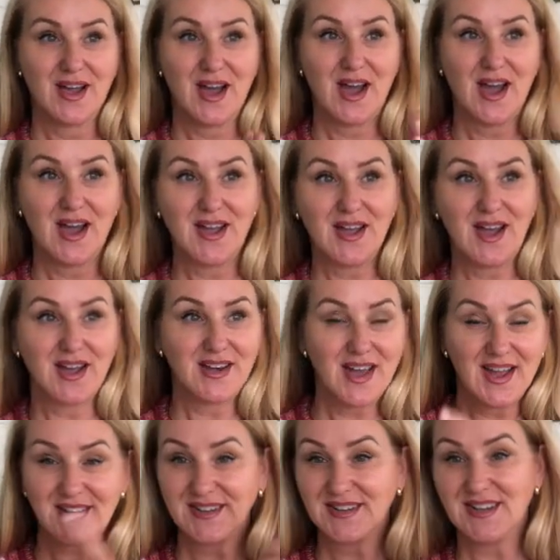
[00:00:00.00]
I
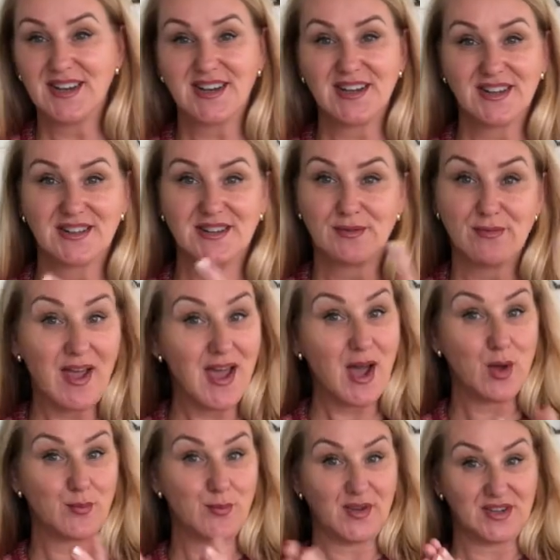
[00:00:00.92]
like knitting in the
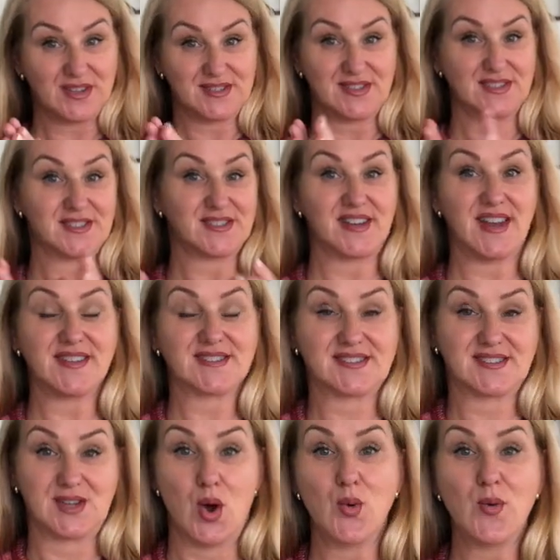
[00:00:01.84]
round because there's less
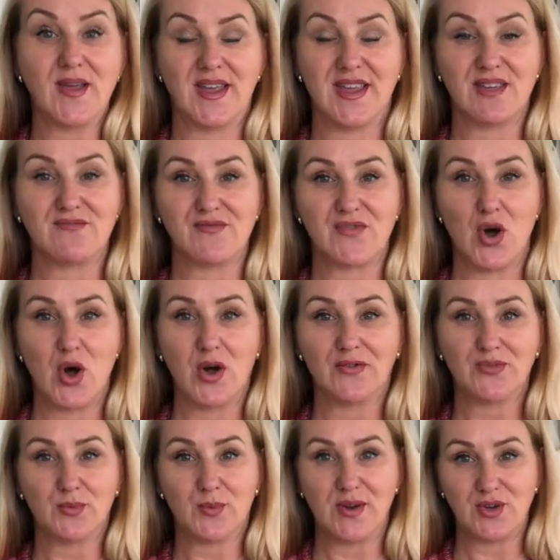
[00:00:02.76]
sewing
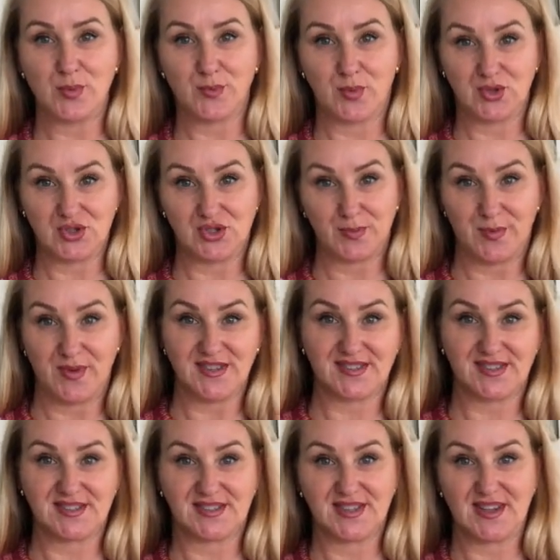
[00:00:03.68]
involved when you put your
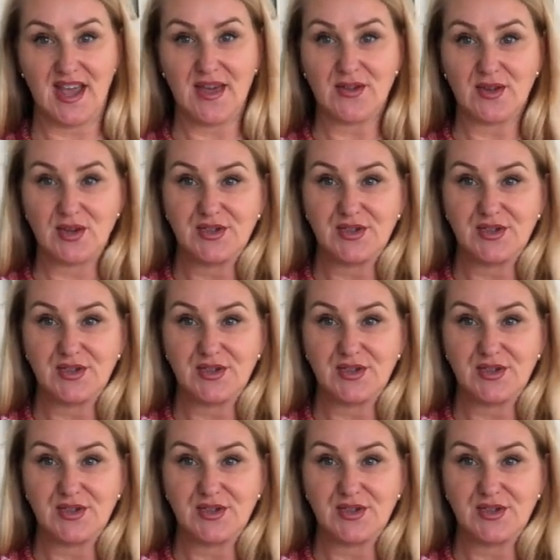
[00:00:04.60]
pieces together.